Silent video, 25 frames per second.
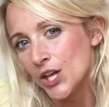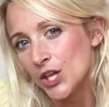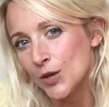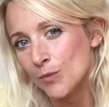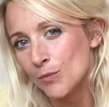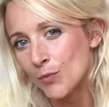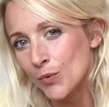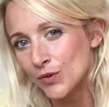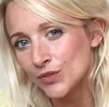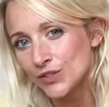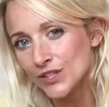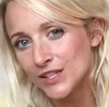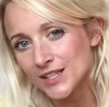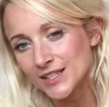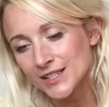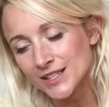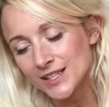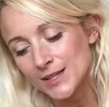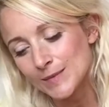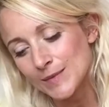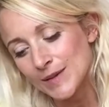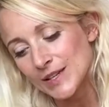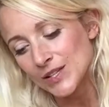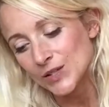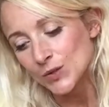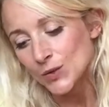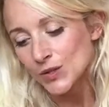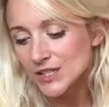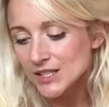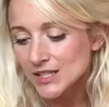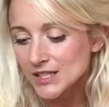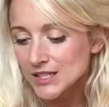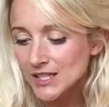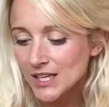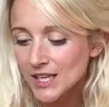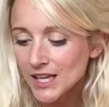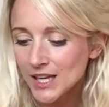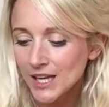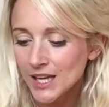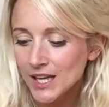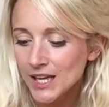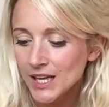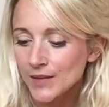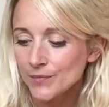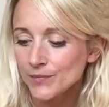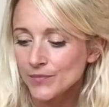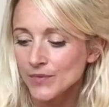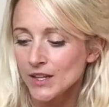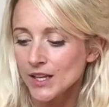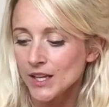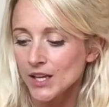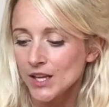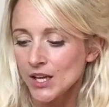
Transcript: Your body's going to be twisting